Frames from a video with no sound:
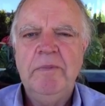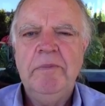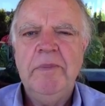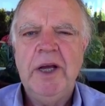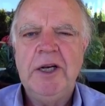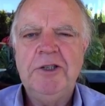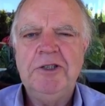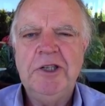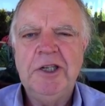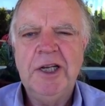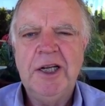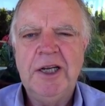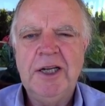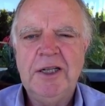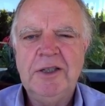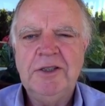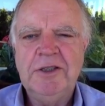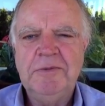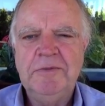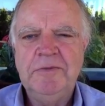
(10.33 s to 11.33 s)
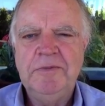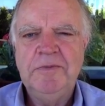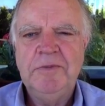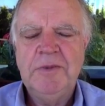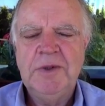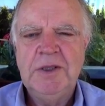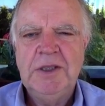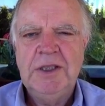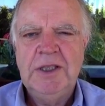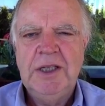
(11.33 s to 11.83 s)
Budgies.
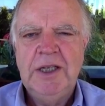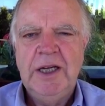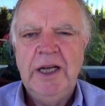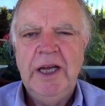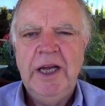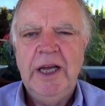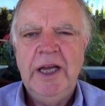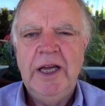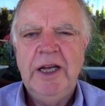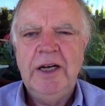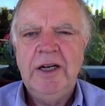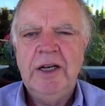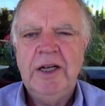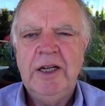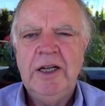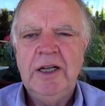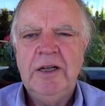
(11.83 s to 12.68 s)
And